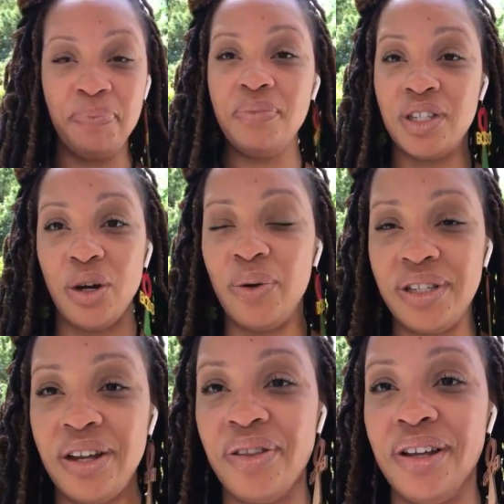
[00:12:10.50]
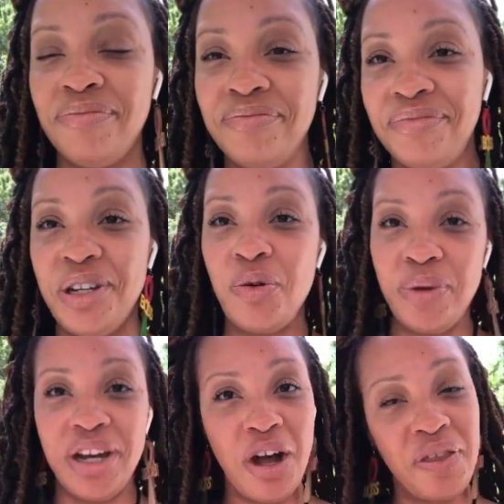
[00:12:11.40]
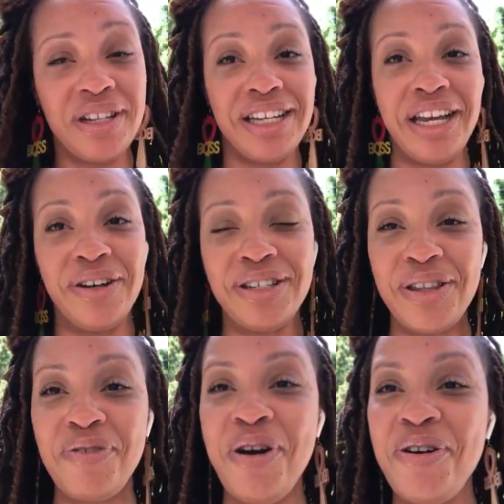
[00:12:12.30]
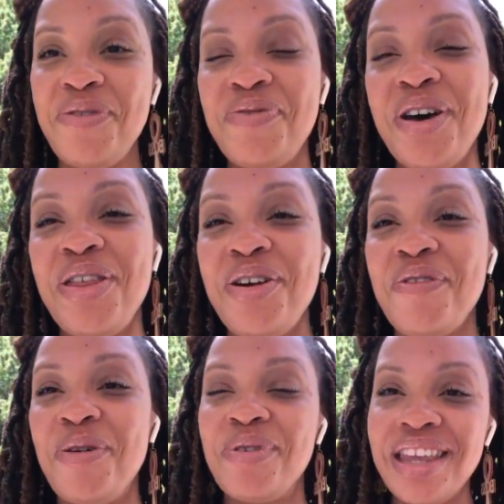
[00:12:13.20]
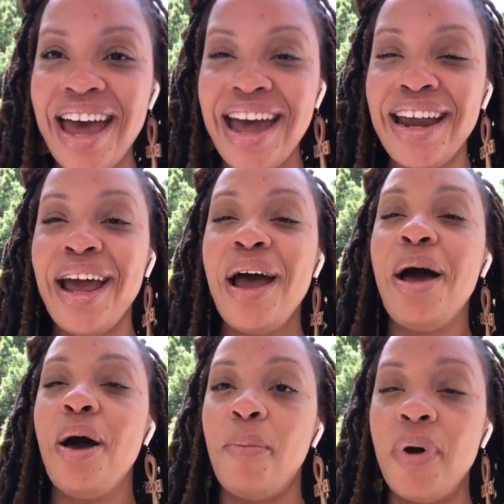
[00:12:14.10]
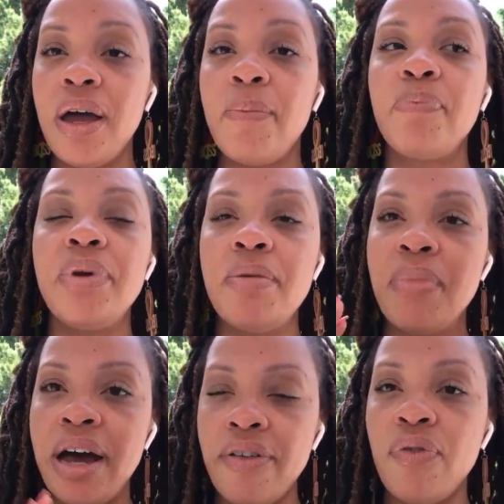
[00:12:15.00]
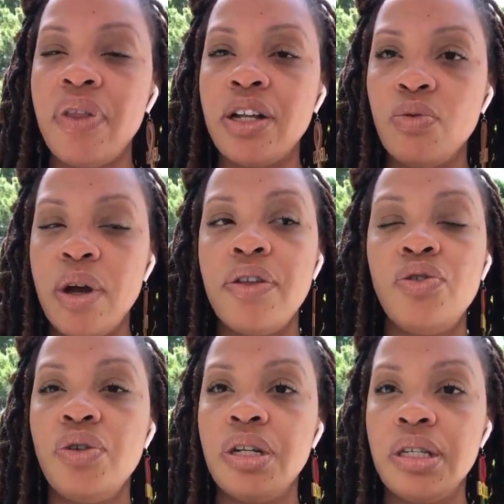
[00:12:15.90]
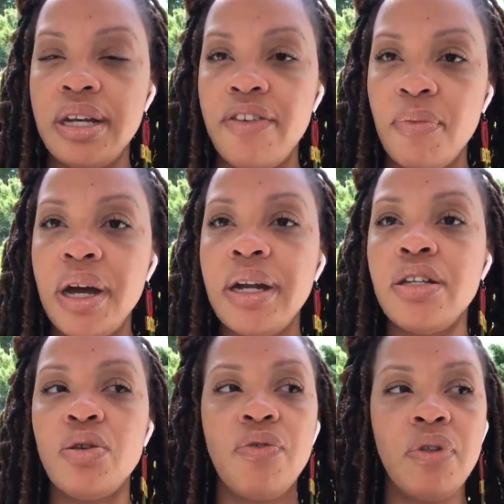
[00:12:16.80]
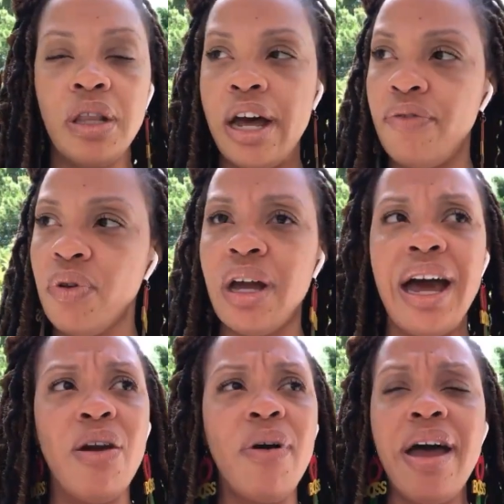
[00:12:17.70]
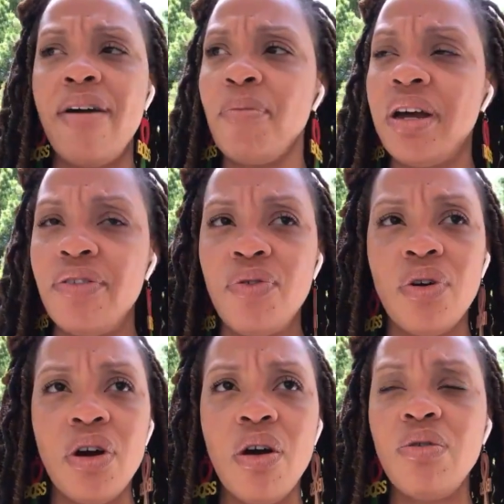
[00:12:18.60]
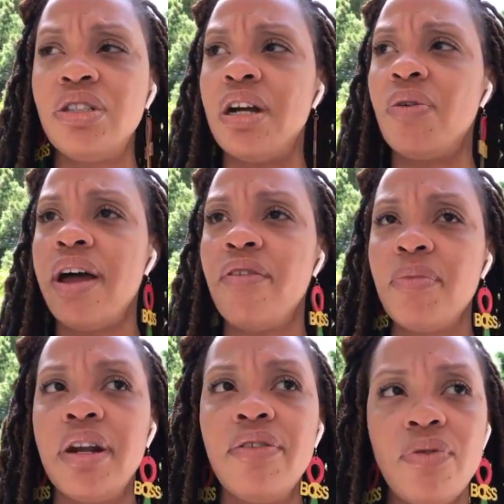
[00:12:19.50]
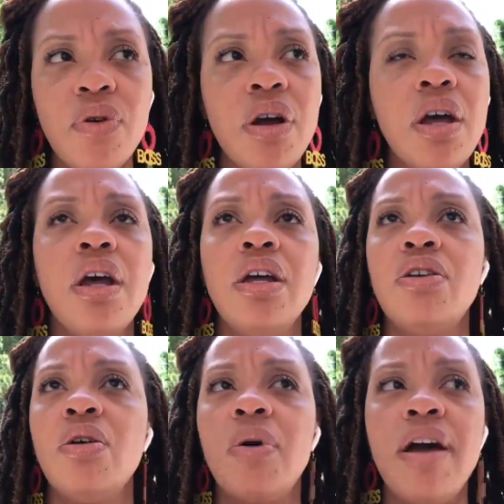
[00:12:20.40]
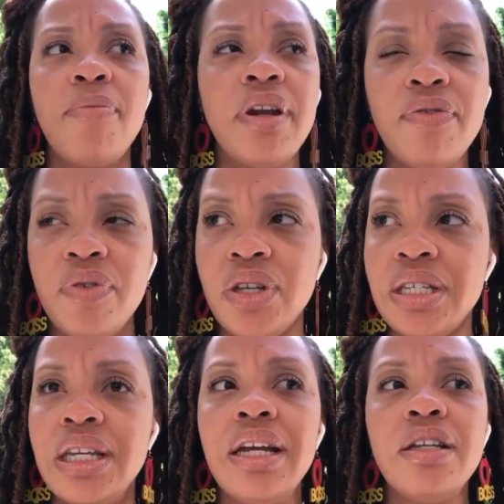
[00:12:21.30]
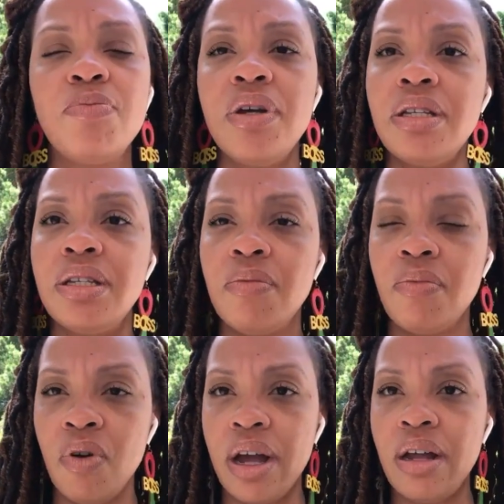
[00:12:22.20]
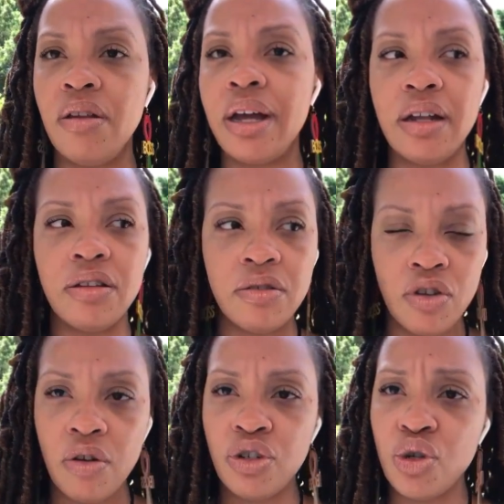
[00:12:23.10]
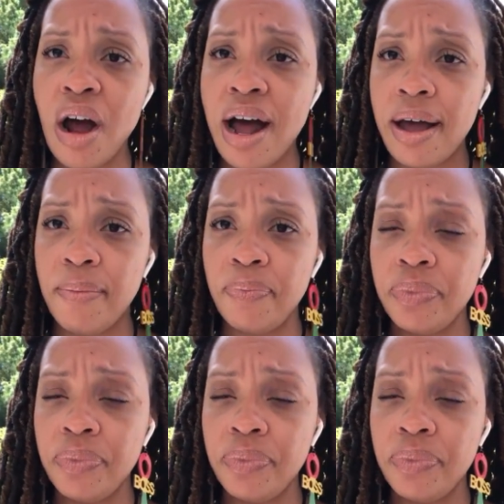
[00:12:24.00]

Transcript: So it's nothing, you know, being authentic here, it's nothing wrong with that, but be mindful. That's a way that you can save money. So if a lot of you are like, I don't have money for a coach, I don't have money for, you know, I won't have money for these things. Be okay. Look at your tribe.